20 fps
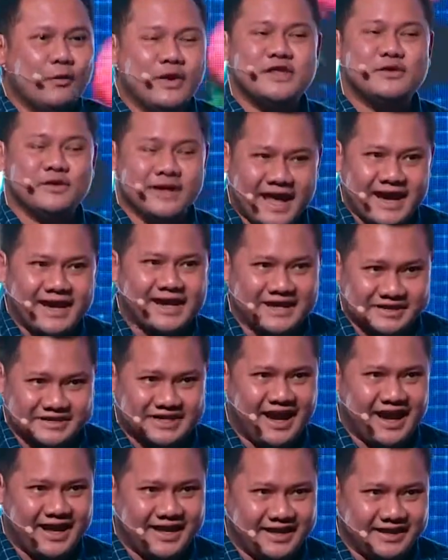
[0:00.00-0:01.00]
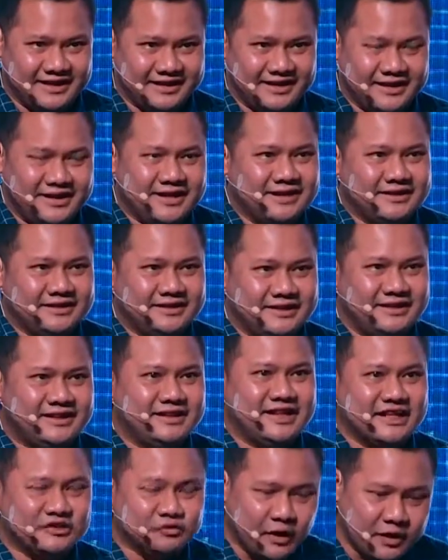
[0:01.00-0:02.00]
when you lack a talent?
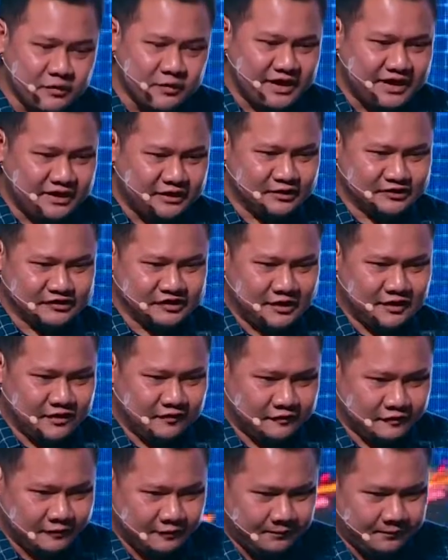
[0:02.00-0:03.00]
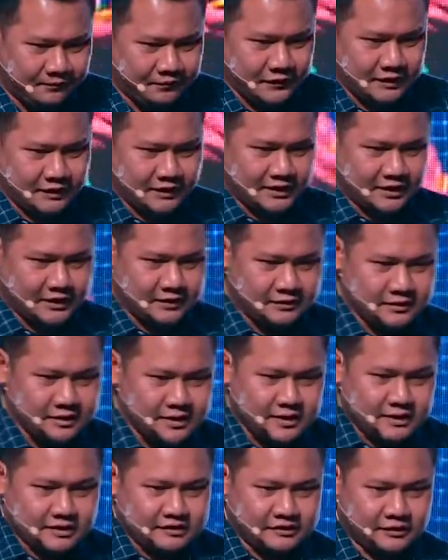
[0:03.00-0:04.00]
That's what we need to solve,
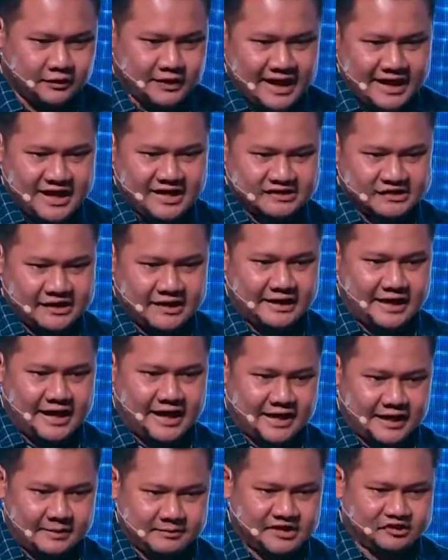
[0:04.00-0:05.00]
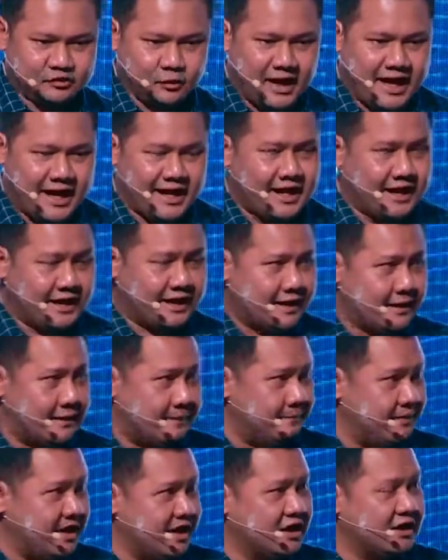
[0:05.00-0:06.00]
So like I said, like that's why like
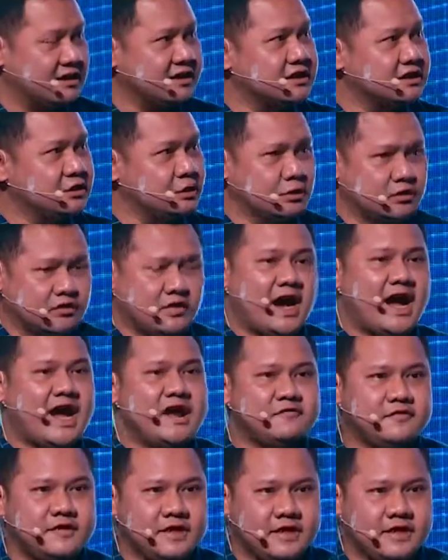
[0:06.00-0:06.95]
in order to drive